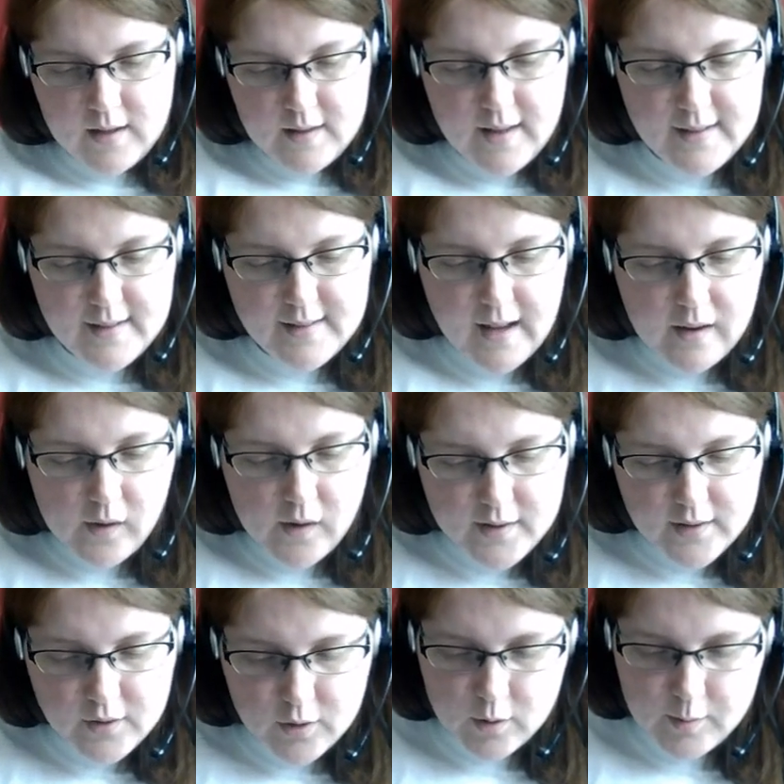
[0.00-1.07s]
that's how I
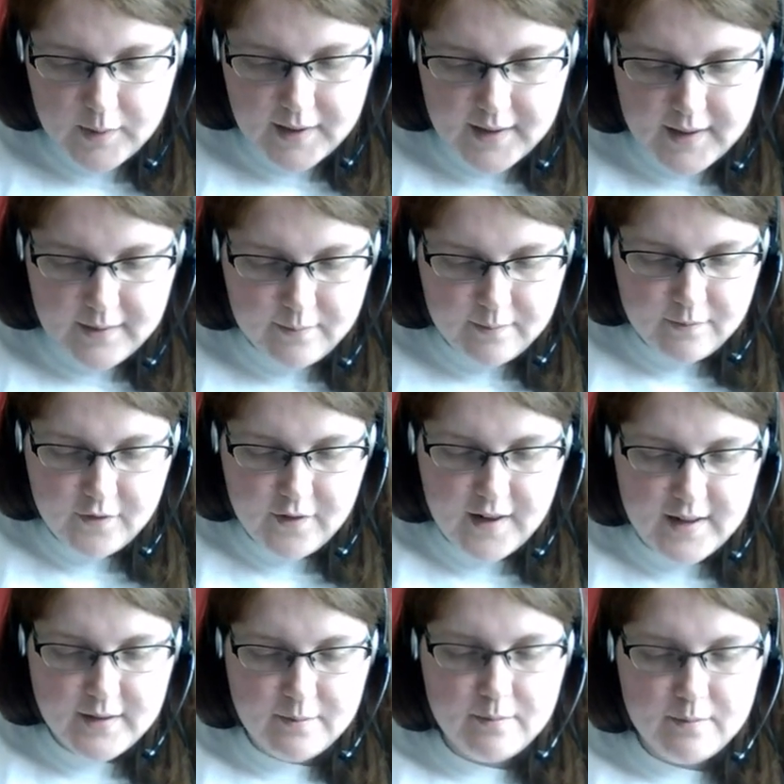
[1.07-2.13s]
store my thread.